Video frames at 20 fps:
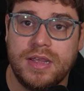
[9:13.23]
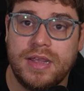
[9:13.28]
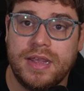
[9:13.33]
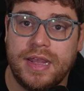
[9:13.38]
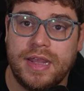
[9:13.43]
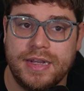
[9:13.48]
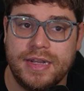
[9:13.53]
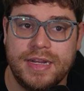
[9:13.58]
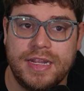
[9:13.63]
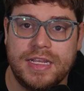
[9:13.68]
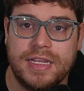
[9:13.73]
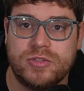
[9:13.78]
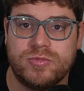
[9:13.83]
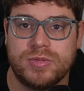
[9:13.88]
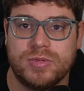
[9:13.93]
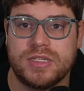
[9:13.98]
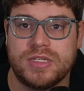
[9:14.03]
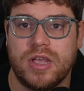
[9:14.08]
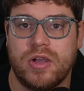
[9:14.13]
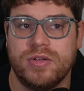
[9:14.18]
and his was
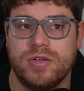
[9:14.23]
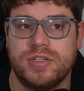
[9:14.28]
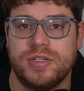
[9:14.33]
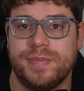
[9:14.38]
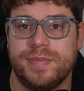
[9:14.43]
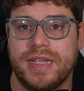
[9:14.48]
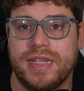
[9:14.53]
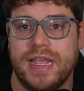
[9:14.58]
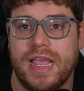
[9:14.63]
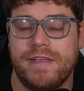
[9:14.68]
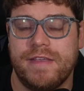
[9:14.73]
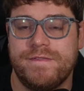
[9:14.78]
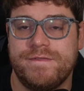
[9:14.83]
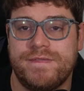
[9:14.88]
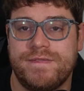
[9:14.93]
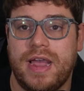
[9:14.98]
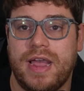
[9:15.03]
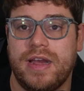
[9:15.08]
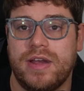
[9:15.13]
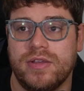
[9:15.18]
going to be a
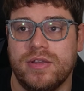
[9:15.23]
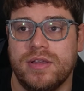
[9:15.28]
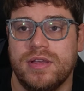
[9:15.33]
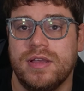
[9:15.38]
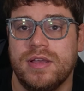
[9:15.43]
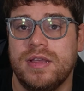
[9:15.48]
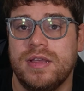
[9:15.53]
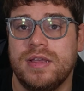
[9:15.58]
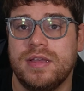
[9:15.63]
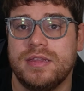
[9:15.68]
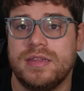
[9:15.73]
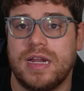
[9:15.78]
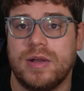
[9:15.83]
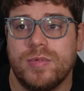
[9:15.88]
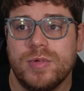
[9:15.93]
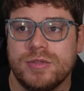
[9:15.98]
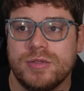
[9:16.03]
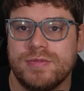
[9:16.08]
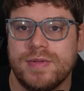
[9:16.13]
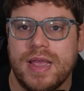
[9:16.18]
fighter that
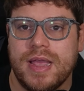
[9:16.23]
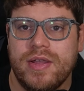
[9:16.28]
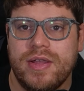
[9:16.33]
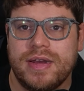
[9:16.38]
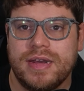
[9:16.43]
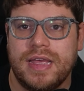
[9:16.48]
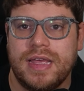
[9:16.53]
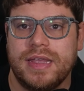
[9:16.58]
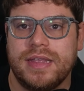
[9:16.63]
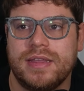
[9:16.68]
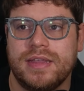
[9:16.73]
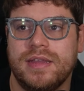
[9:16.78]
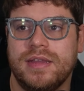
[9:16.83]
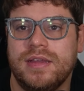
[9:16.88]
was wearing like